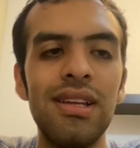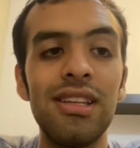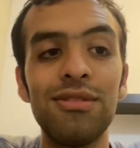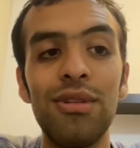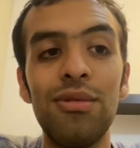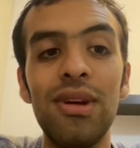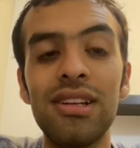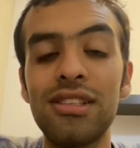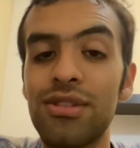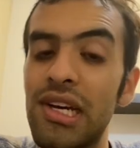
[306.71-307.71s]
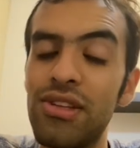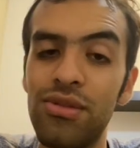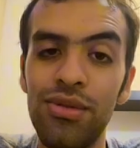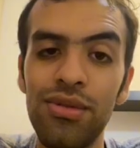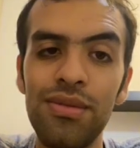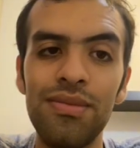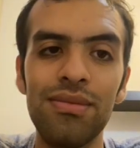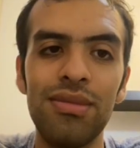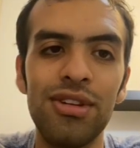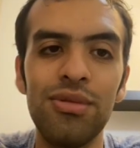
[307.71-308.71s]
That's what we are trying to do,
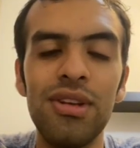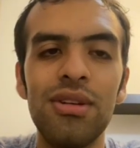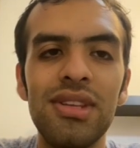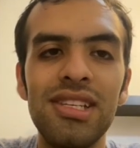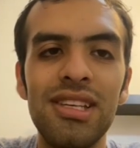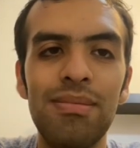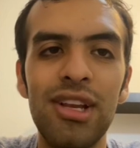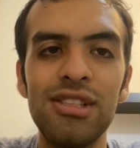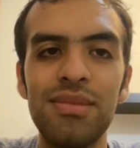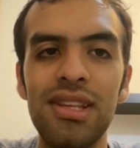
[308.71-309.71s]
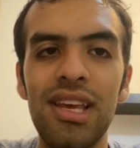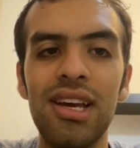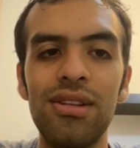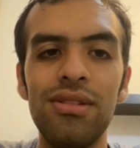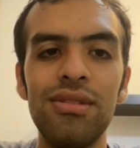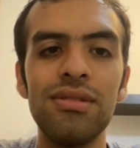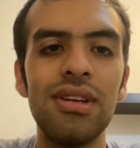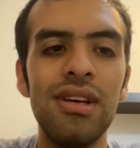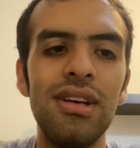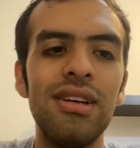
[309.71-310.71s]
because we know this is a punishment he cannot use.
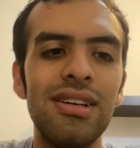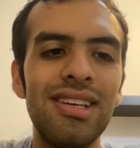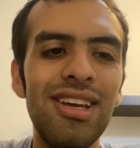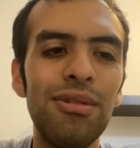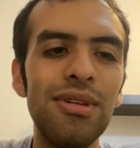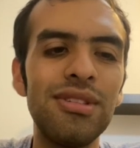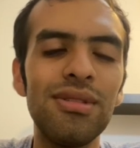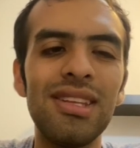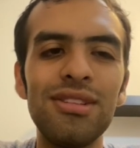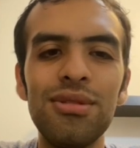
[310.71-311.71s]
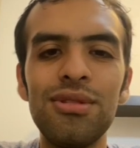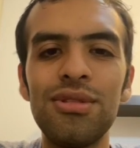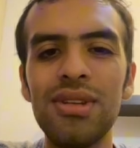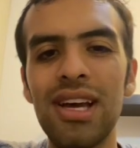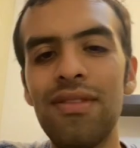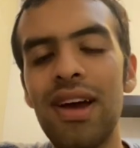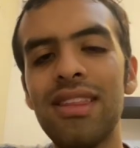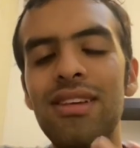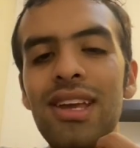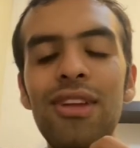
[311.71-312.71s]
Here we should have
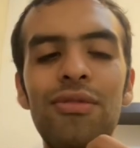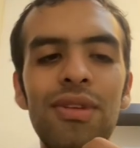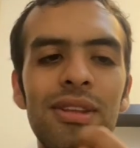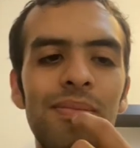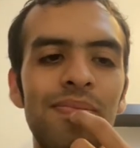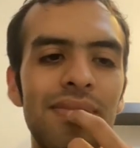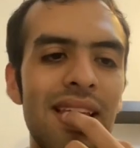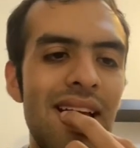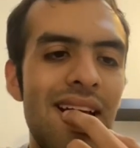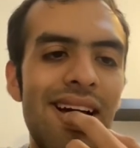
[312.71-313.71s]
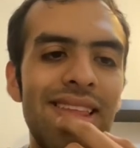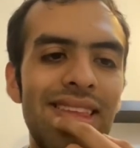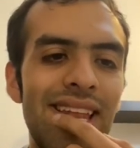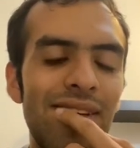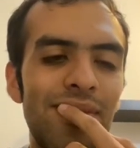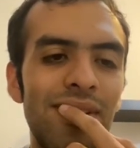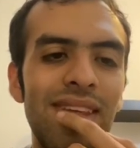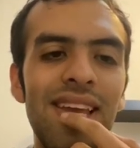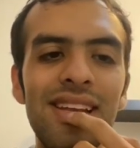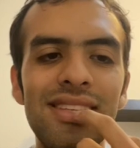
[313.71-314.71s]
add Gilfrid, and then after
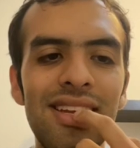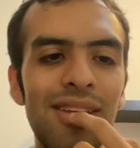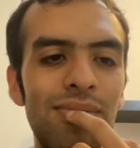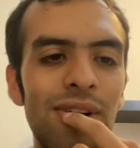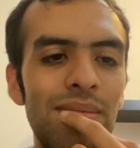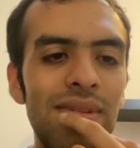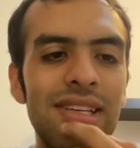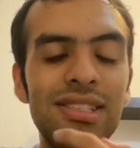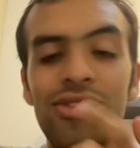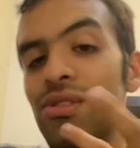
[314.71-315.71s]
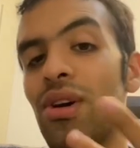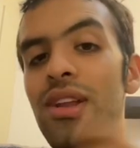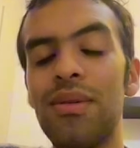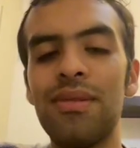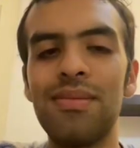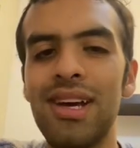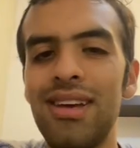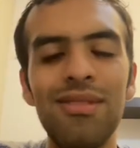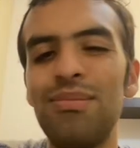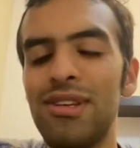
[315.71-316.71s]
the Ignite pop, search Oliver. I
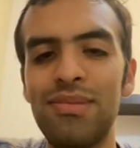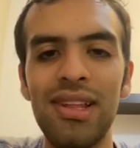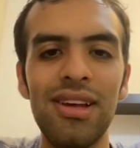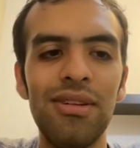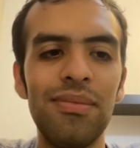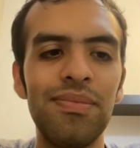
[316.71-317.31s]
misplayed there.